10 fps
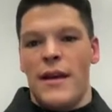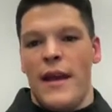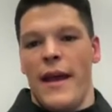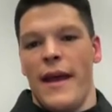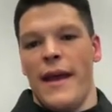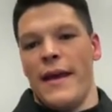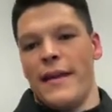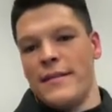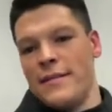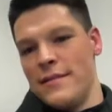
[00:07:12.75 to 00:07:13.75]

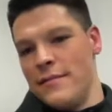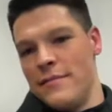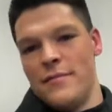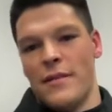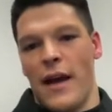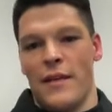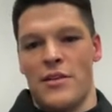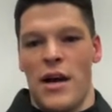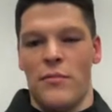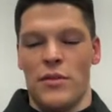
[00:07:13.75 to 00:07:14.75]
and got a
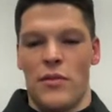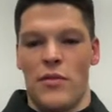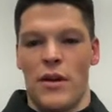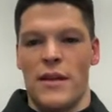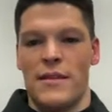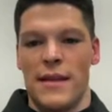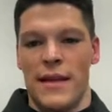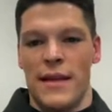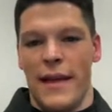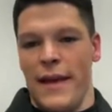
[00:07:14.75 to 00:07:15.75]
job with the Hornets,
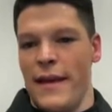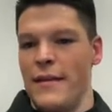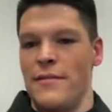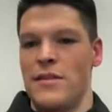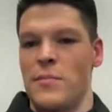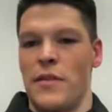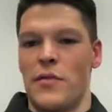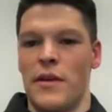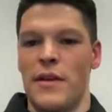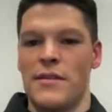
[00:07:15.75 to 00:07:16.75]
and then spent
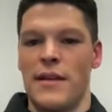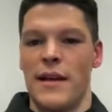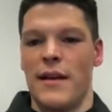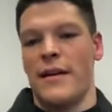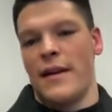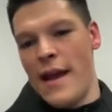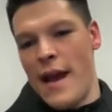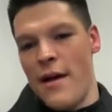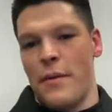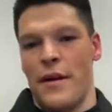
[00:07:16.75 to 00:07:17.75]
3 years there, and then
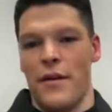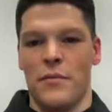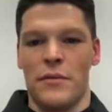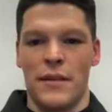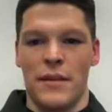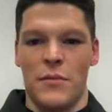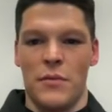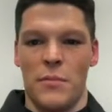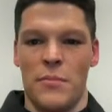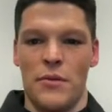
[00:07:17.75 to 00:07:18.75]
now I'm here with
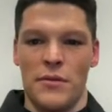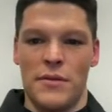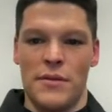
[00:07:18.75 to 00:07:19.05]
the Bulls.